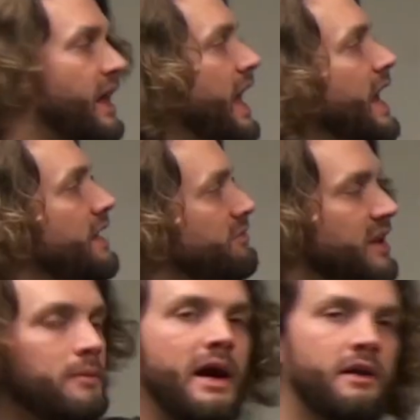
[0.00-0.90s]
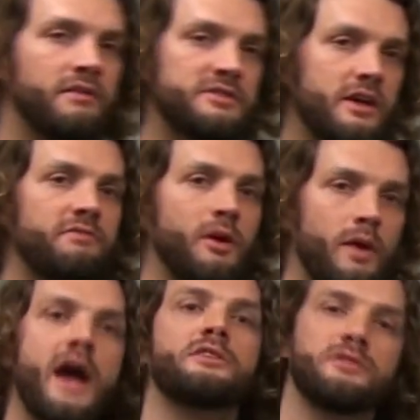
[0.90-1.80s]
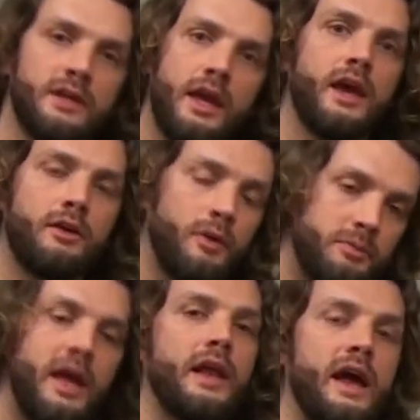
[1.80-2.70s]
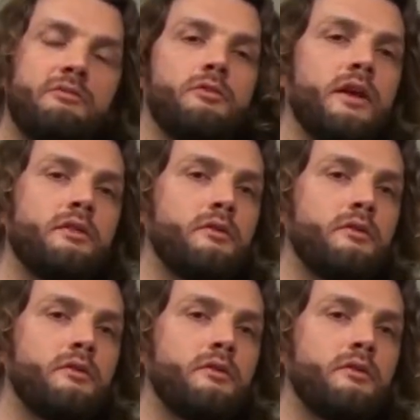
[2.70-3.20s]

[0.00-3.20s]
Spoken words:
and the amount of stuff that we actually get or obtain after running the